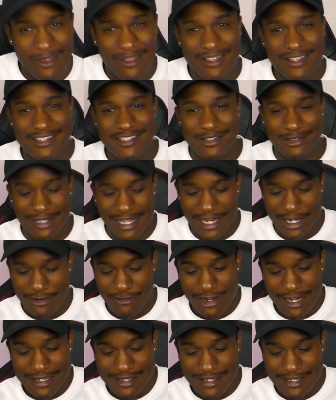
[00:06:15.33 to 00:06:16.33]
So, like,
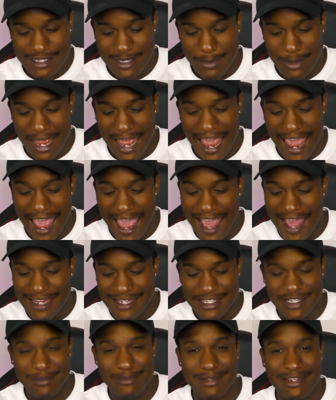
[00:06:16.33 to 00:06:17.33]
racism had
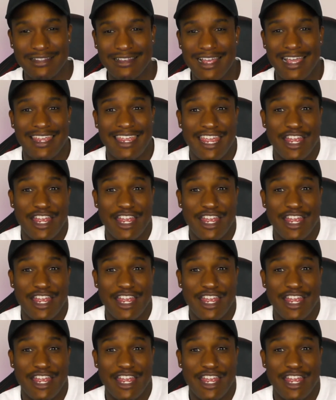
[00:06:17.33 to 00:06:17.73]
to be, like,